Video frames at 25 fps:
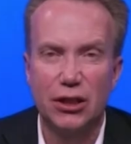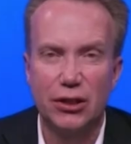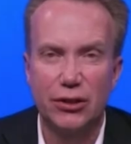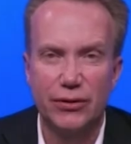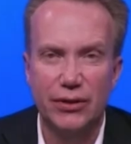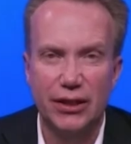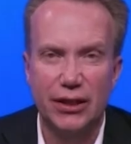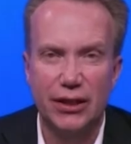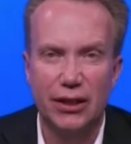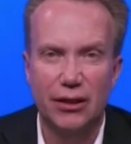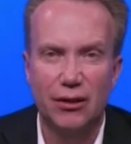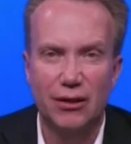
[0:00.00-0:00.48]

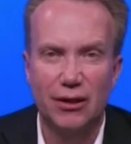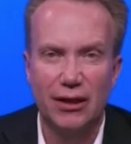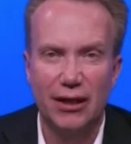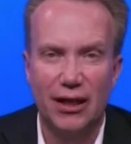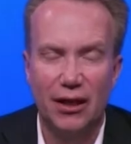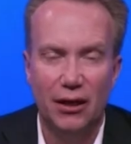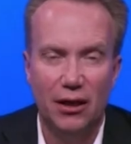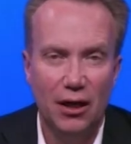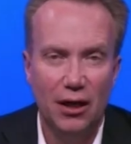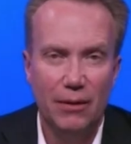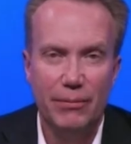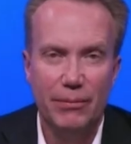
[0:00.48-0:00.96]
critical
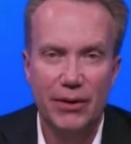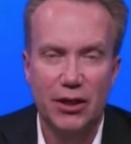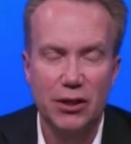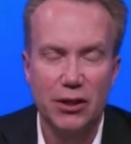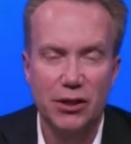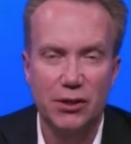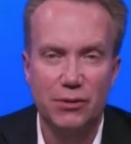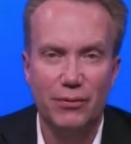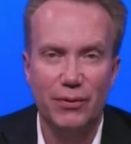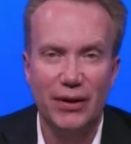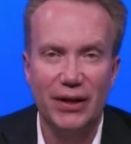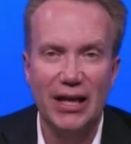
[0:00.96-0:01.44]
here
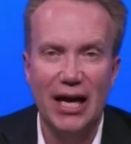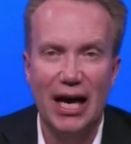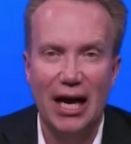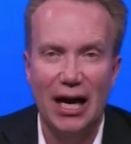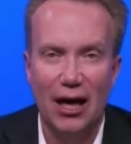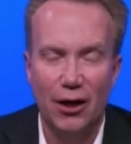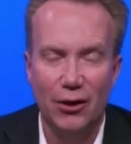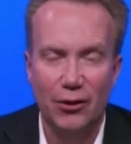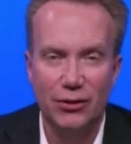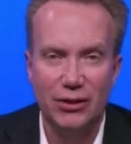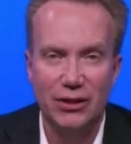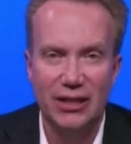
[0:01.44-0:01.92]
because
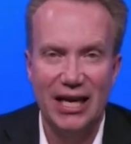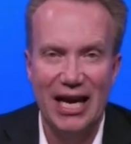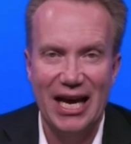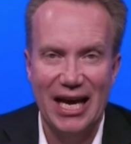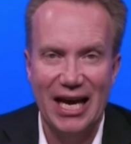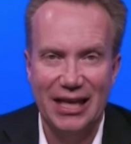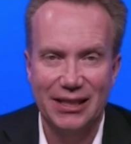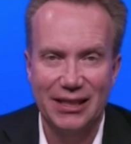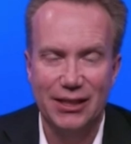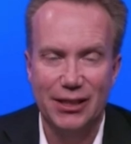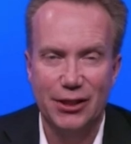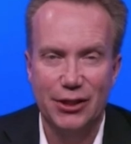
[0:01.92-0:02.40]
without
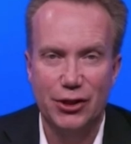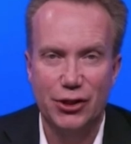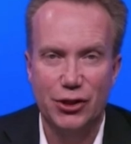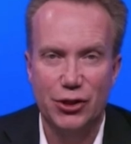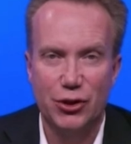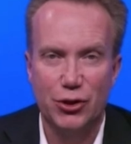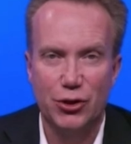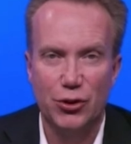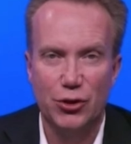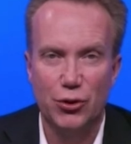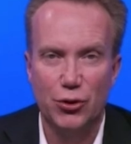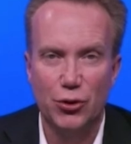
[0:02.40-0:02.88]
access
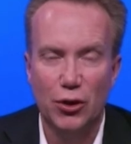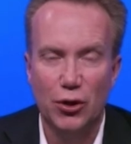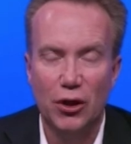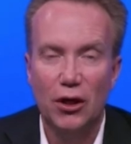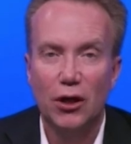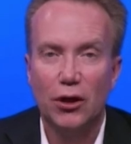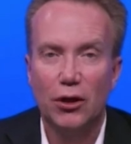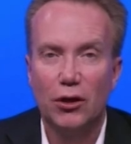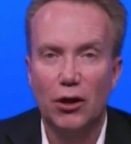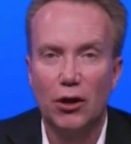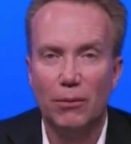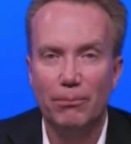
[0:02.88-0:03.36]
to
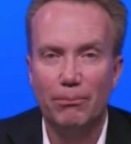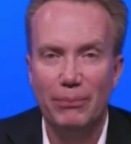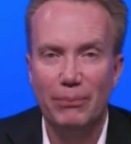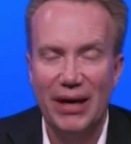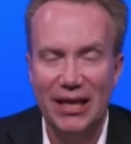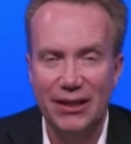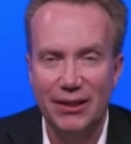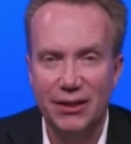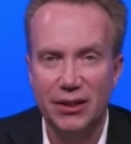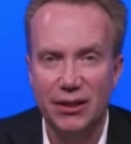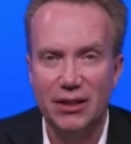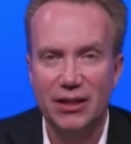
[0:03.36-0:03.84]

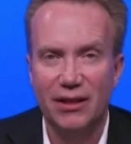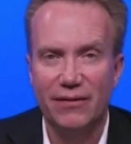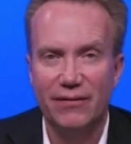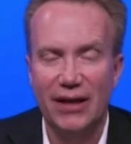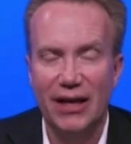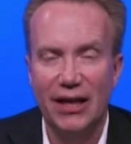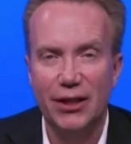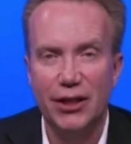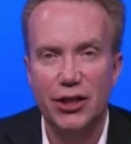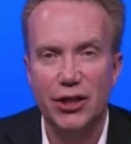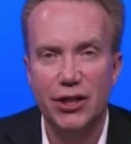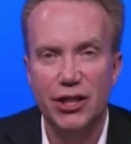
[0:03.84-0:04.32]
competitive
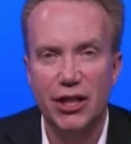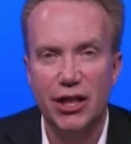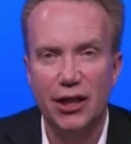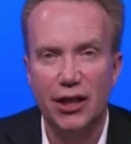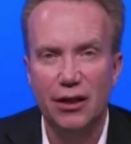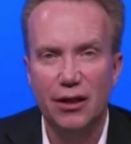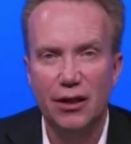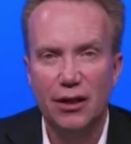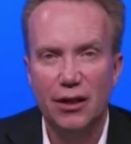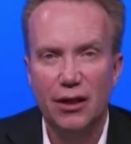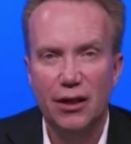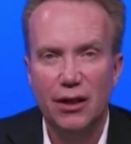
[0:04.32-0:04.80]

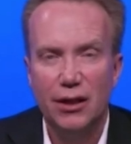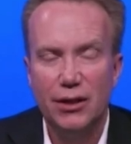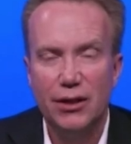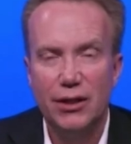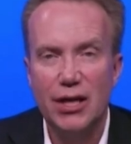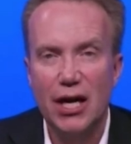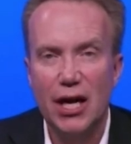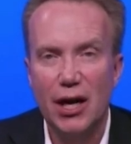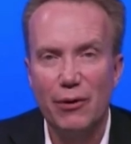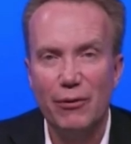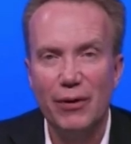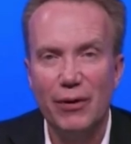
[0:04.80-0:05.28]
energy,
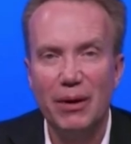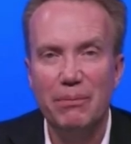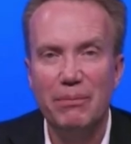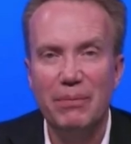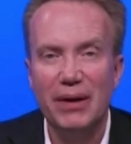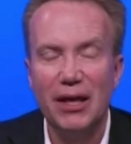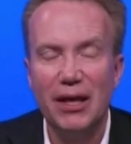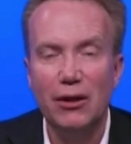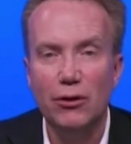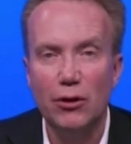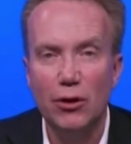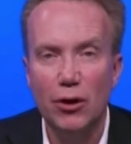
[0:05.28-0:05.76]
there will
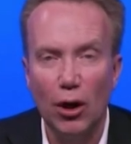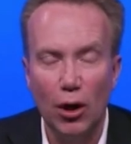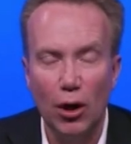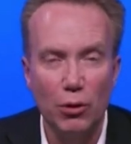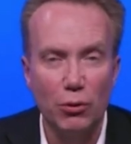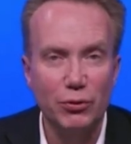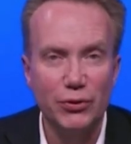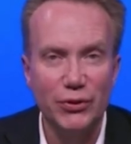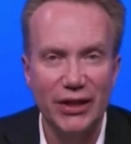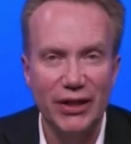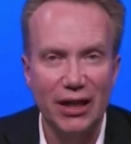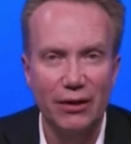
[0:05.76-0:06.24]
be no
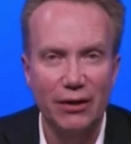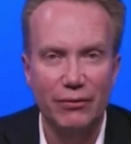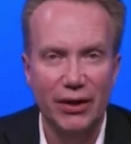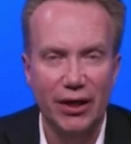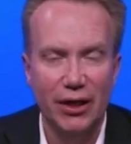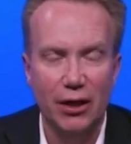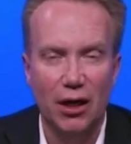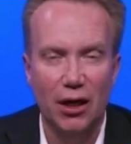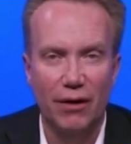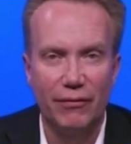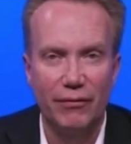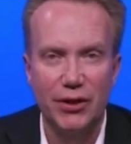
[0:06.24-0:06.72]
real
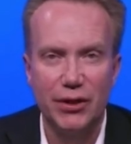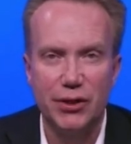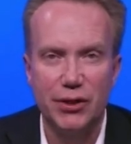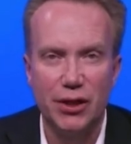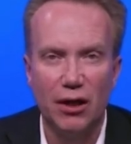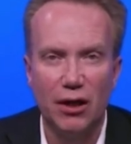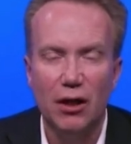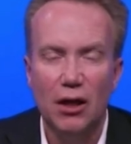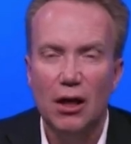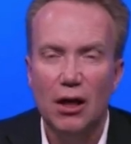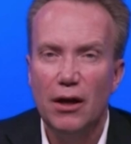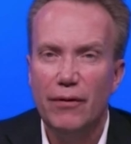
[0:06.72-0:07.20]
recovery.
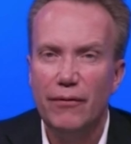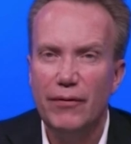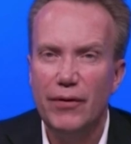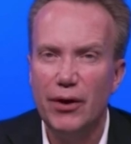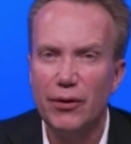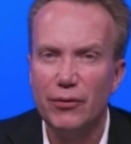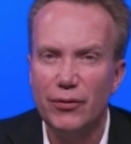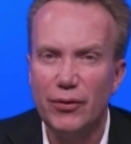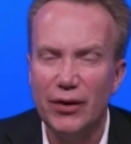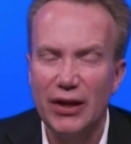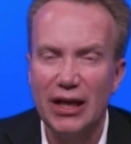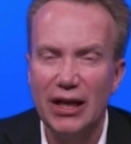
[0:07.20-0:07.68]
So
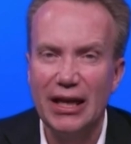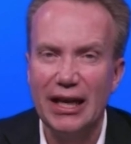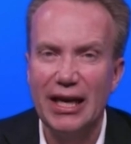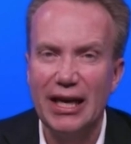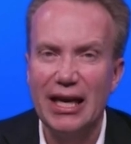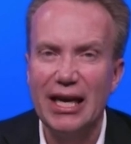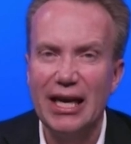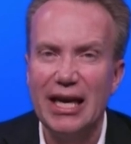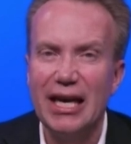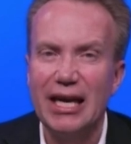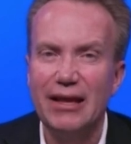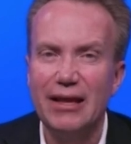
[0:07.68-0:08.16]
we're
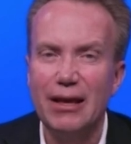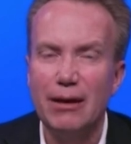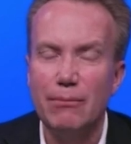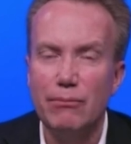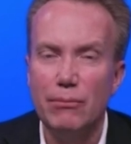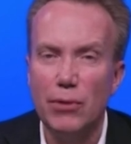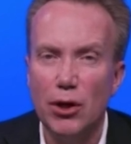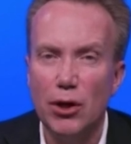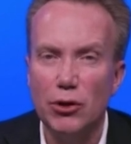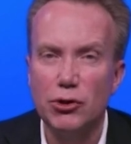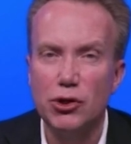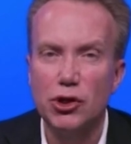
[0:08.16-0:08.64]
really in the
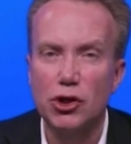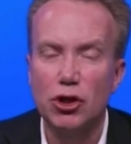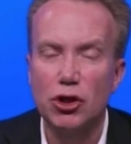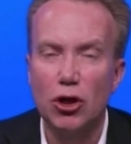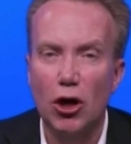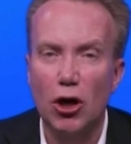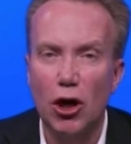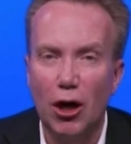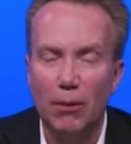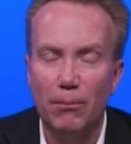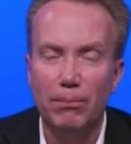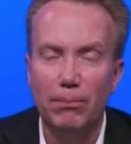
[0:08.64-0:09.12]
most
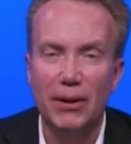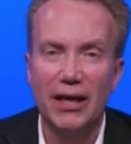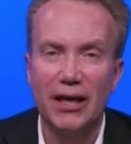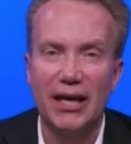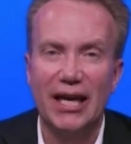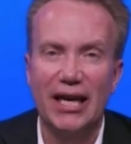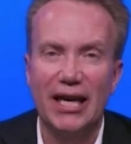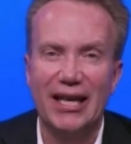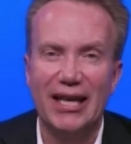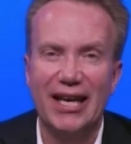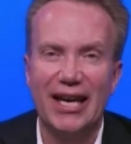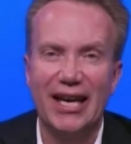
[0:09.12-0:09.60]

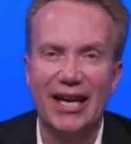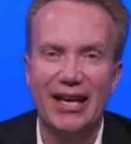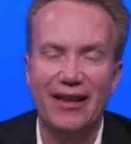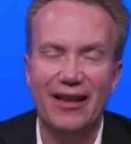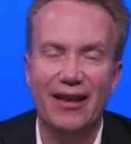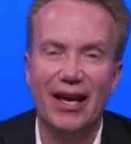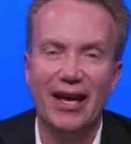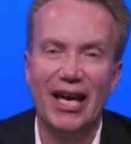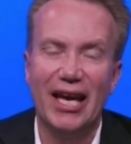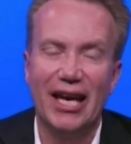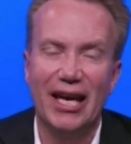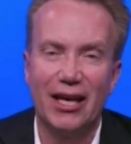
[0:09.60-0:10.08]
complicated
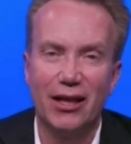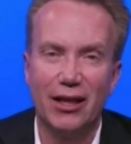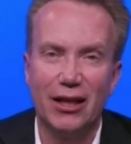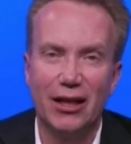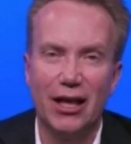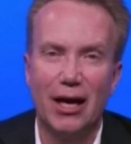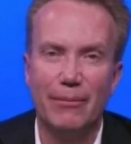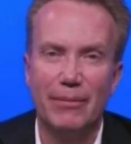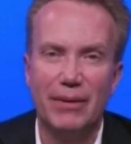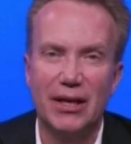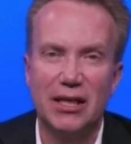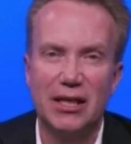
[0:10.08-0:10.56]

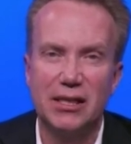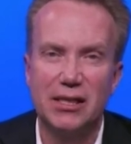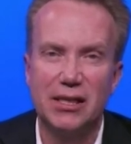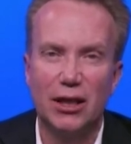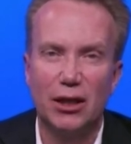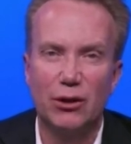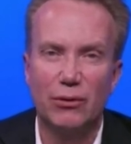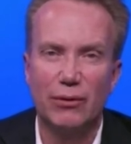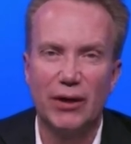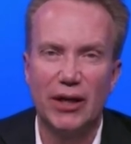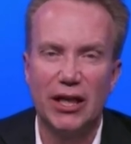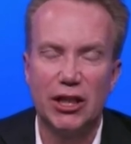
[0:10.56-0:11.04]
economic
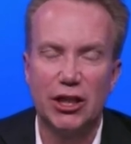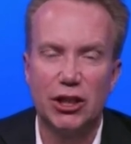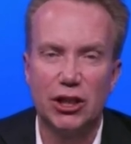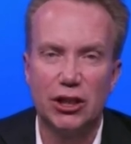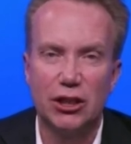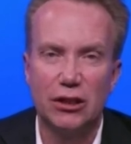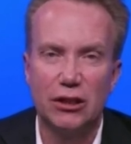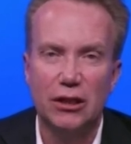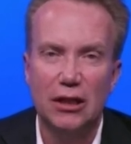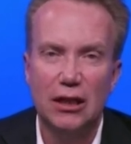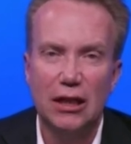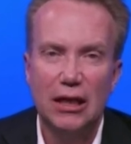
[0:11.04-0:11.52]

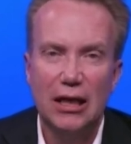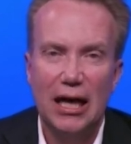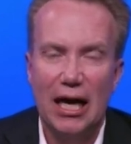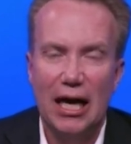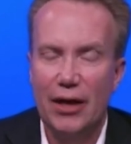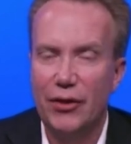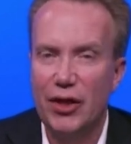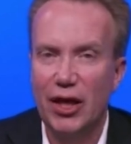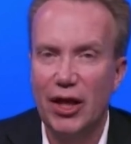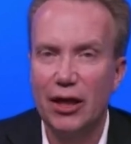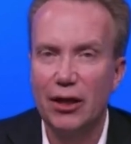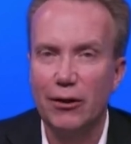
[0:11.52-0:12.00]
situation,
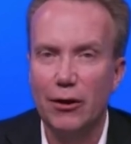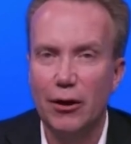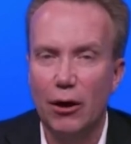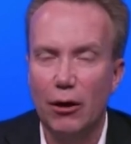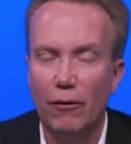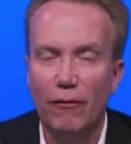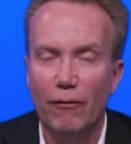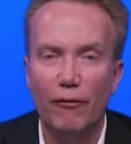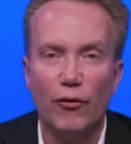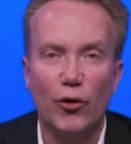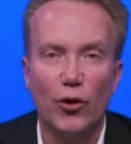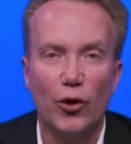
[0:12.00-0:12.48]
I think
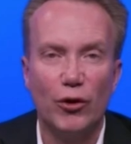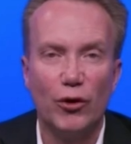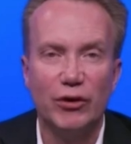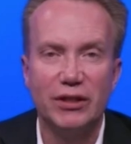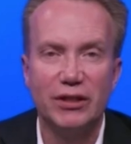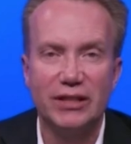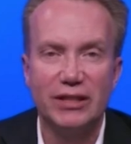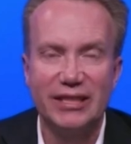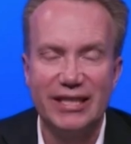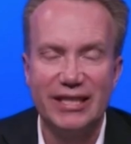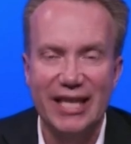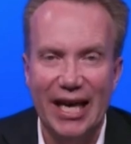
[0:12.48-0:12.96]
now
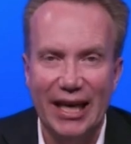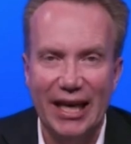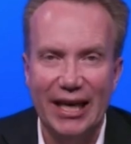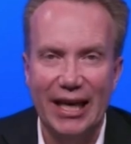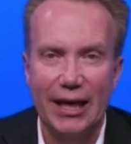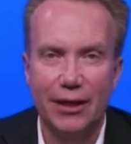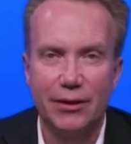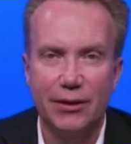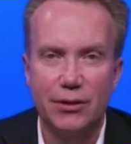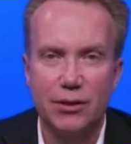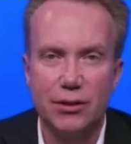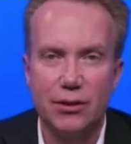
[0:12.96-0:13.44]
for
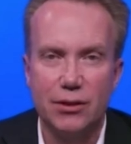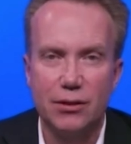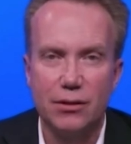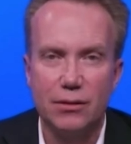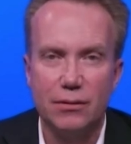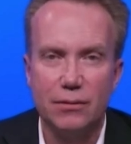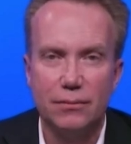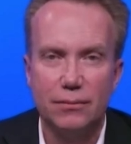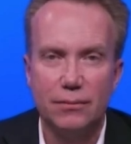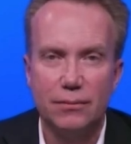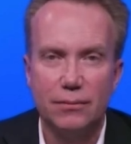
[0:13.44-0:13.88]
decades.